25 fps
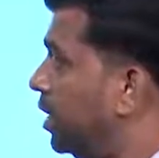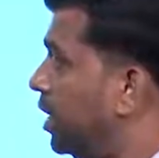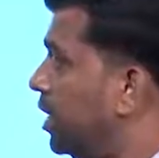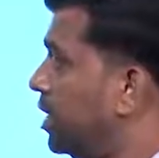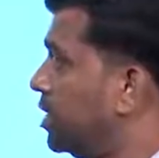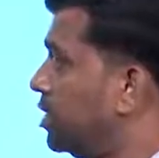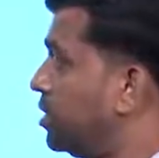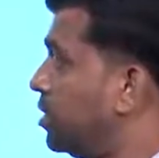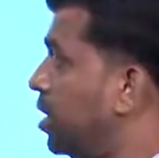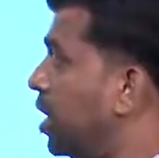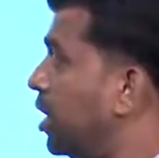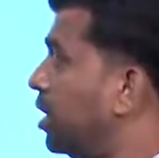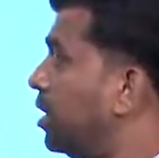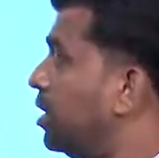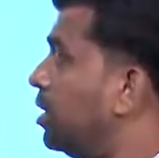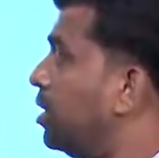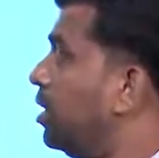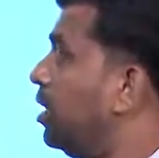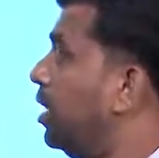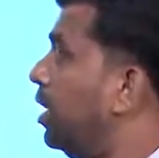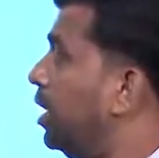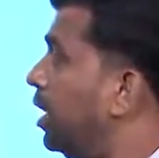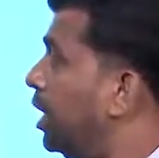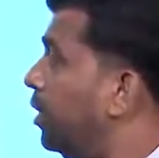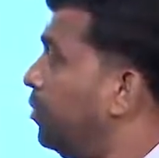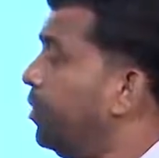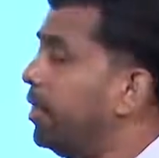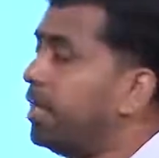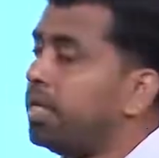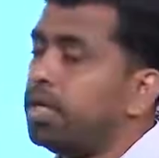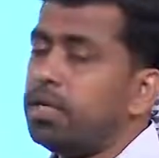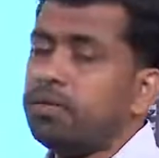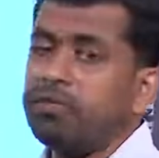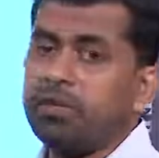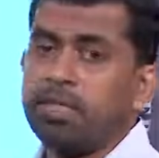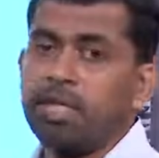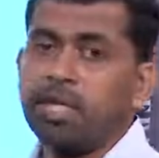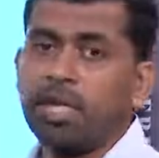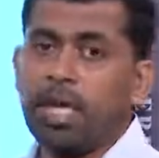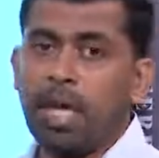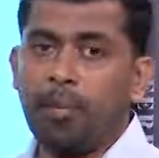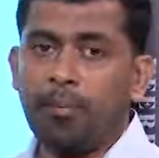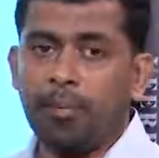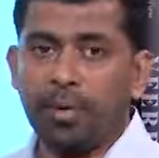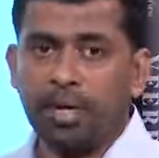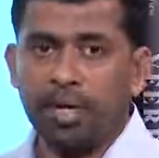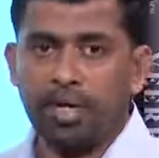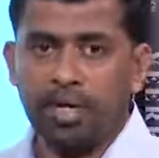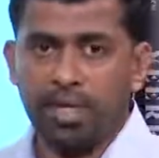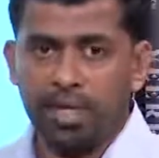not limited for the
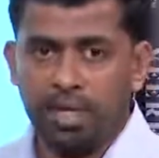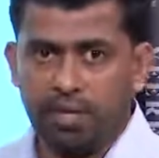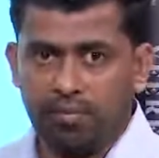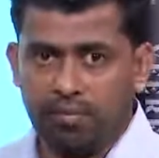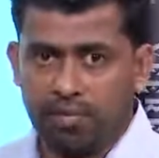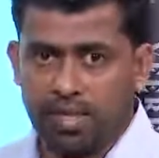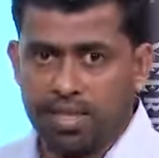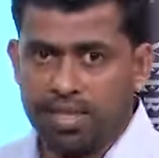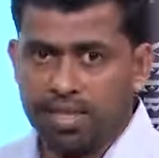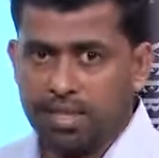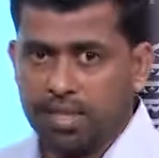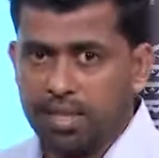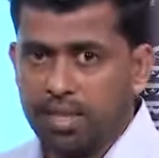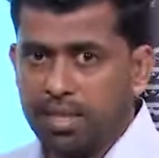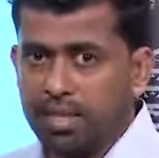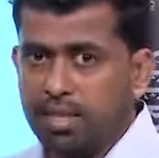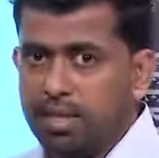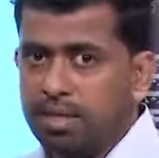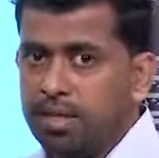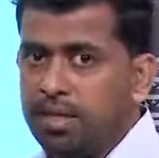capital invested.